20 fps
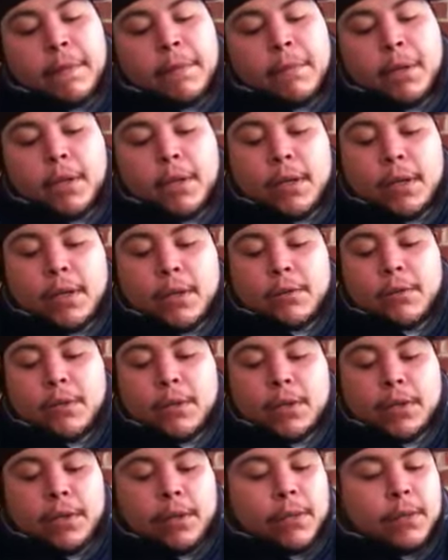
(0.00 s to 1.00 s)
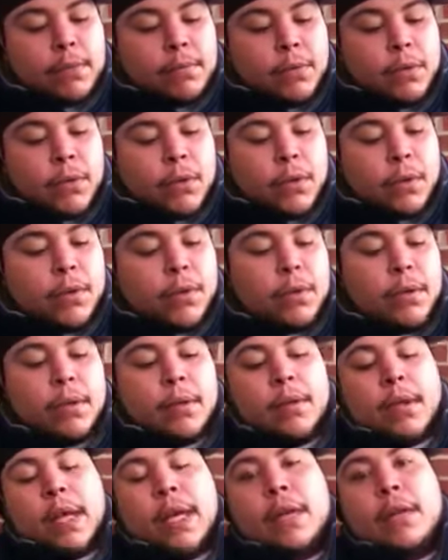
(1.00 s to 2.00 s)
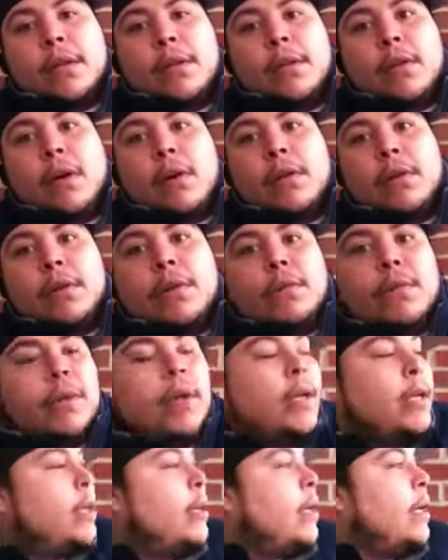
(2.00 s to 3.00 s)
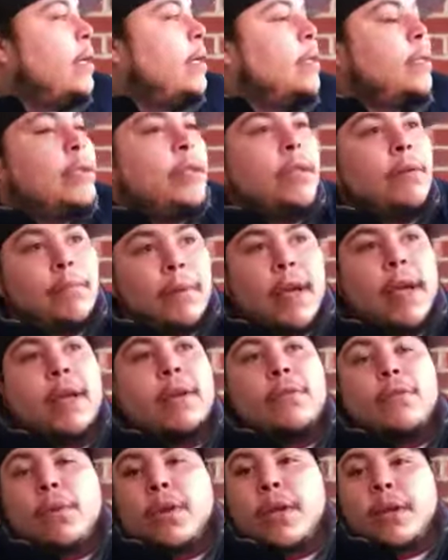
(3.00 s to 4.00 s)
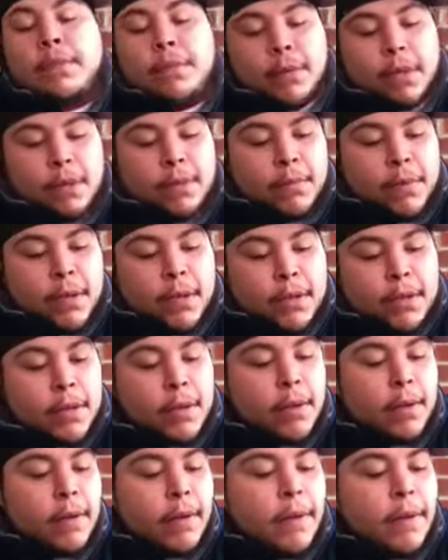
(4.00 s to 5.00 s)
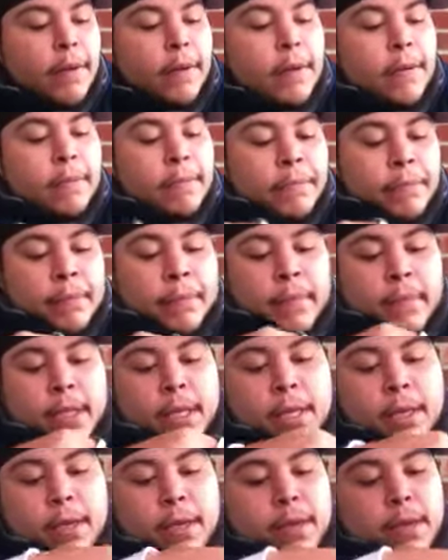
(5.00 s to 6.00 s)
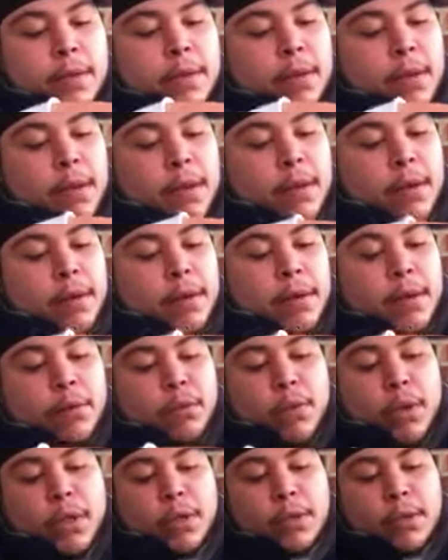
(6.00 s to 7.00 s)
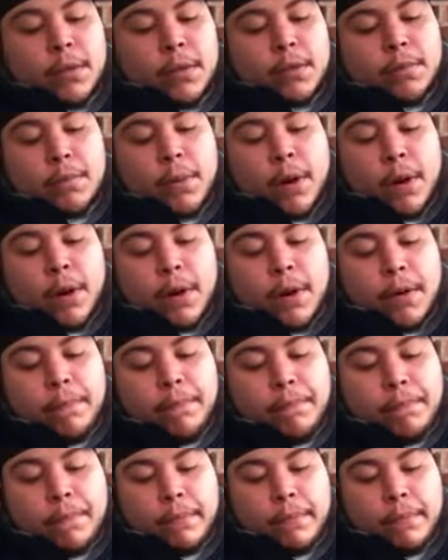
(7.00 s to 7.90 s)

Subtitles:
But these ones is more like a duller red, like a cheap ass red pretty much. And then here go your whiskers part.